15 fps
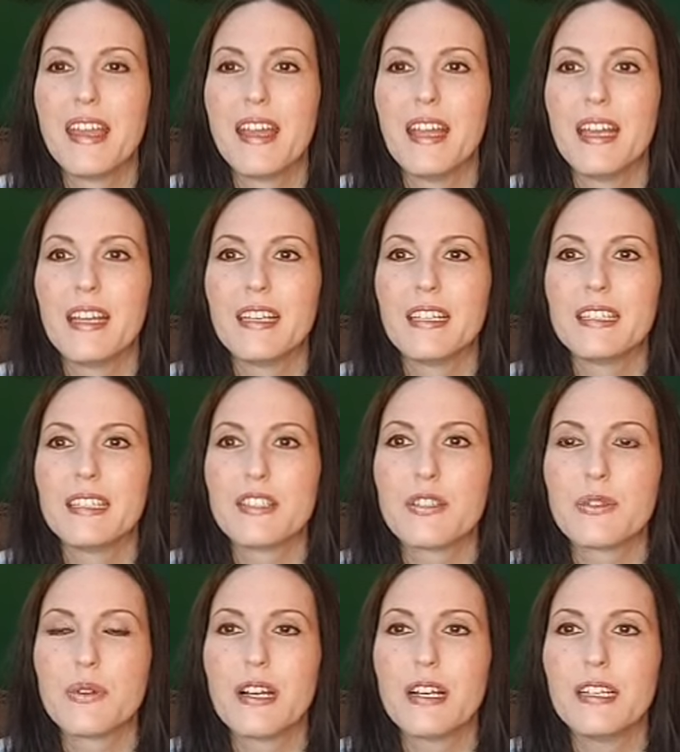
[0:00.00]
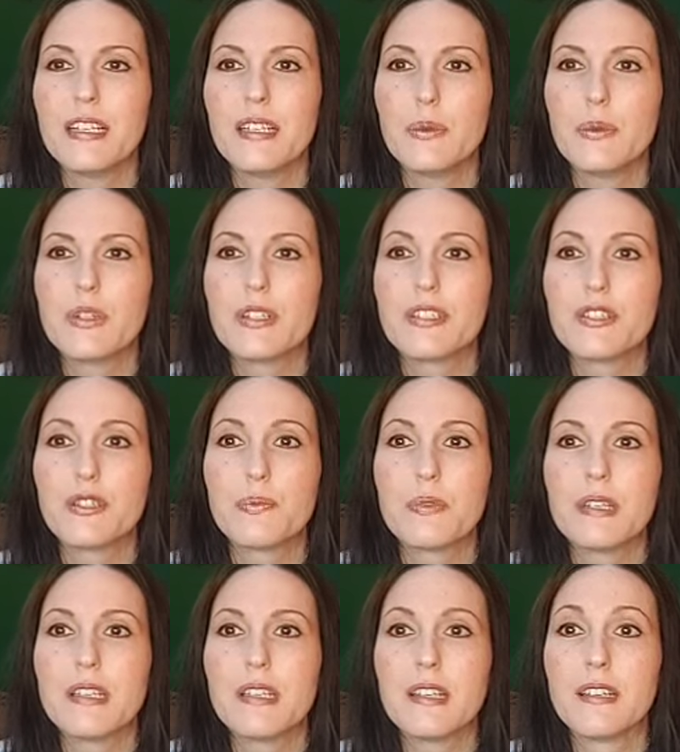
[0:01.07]
And so I want to
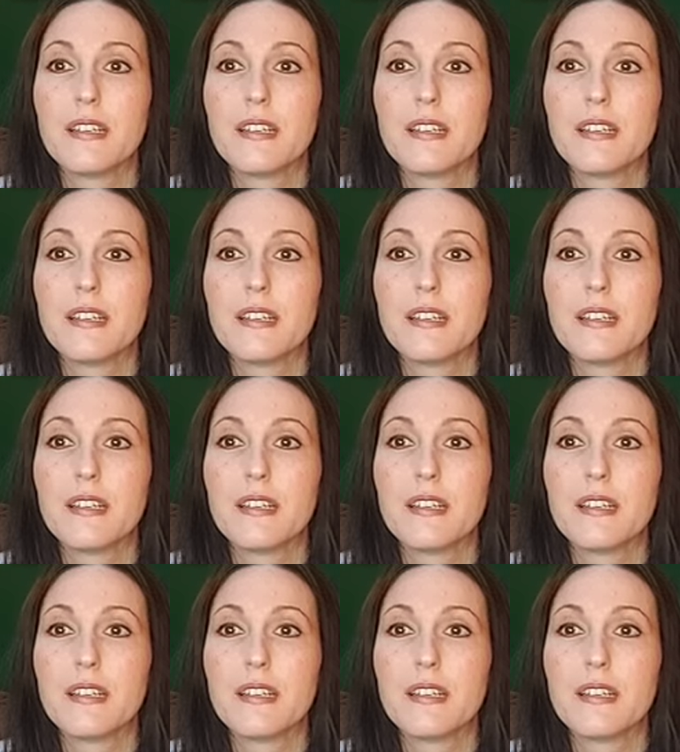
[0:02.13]
speak